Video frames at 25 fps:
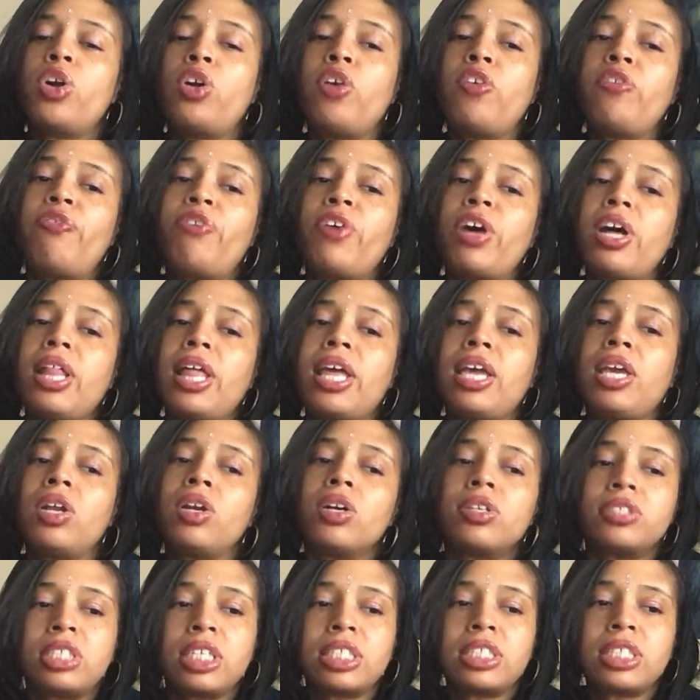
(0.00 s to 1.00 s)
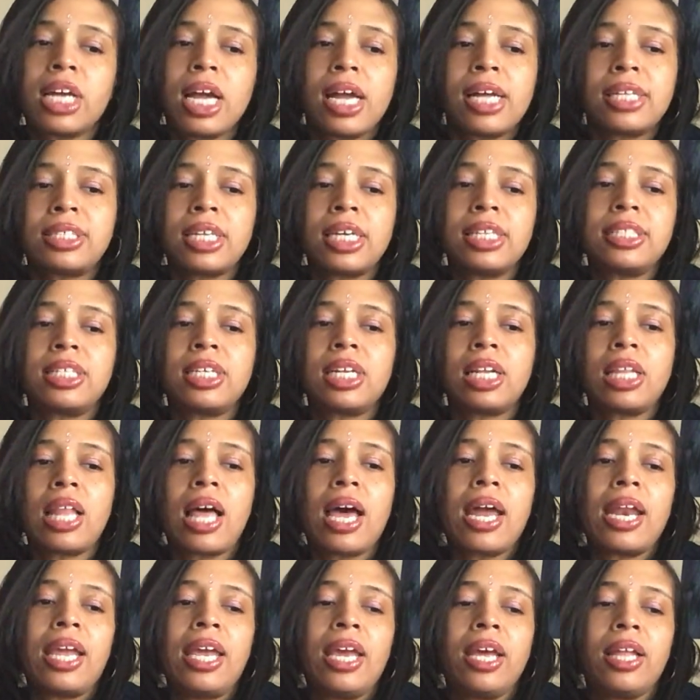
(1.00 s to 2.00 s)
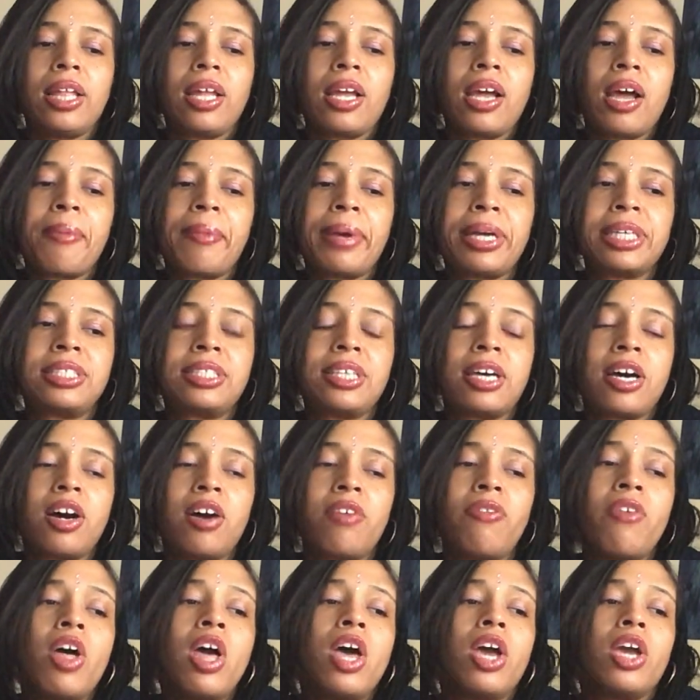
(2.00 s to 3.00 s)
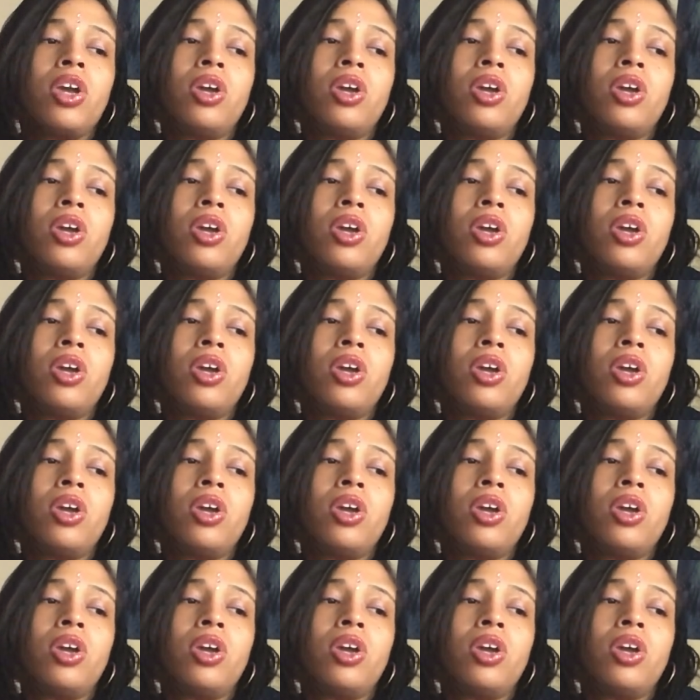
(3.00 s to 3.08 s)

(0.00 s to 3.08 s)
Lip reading: you feel like, you know, such a guy, I did a lot of healing on myself,